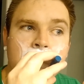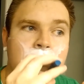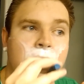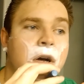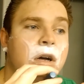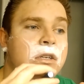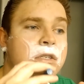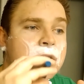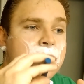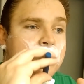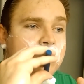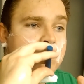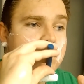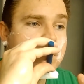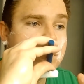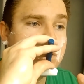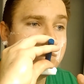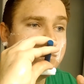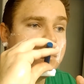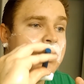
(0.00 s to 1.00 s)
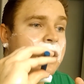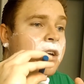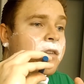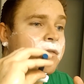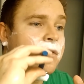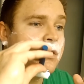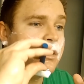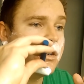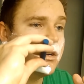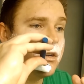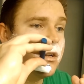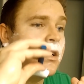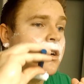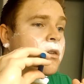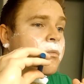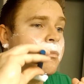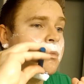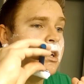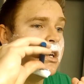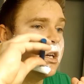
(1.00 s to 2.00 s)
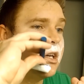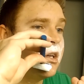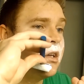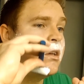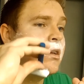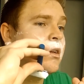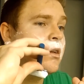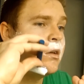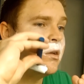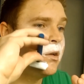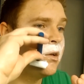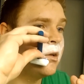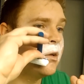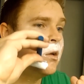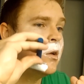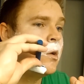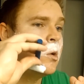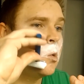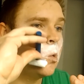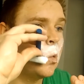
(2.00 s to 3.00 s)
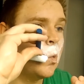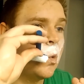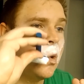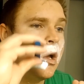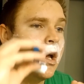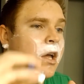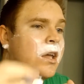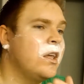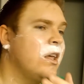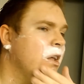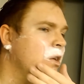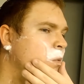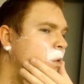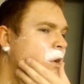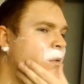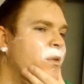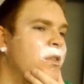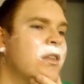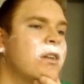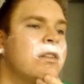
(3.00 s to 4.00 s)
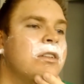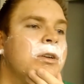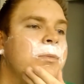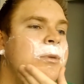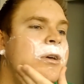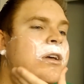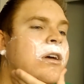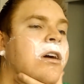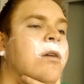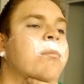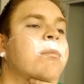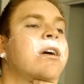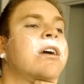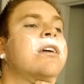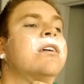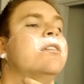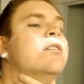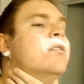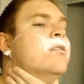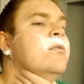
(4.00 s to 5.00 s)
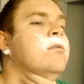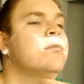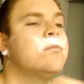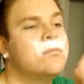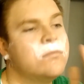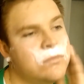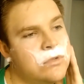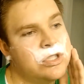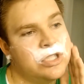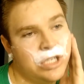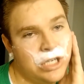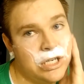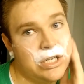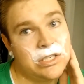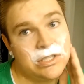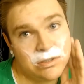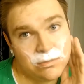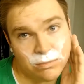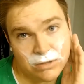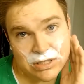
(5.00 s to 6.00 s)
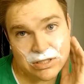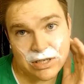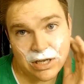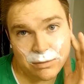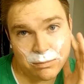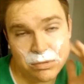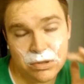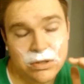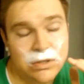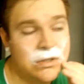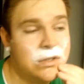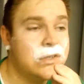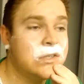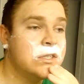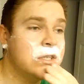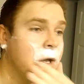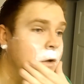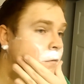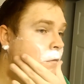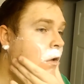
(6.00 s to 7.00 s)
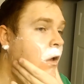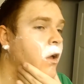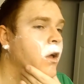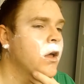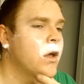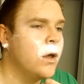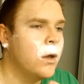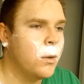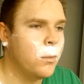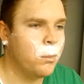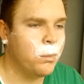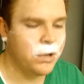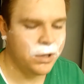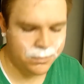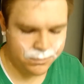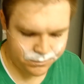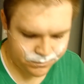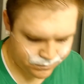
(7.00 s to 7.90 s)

Also, something I've learned I can get away with it a little bit on my cheeks and my sideburns and stuff, but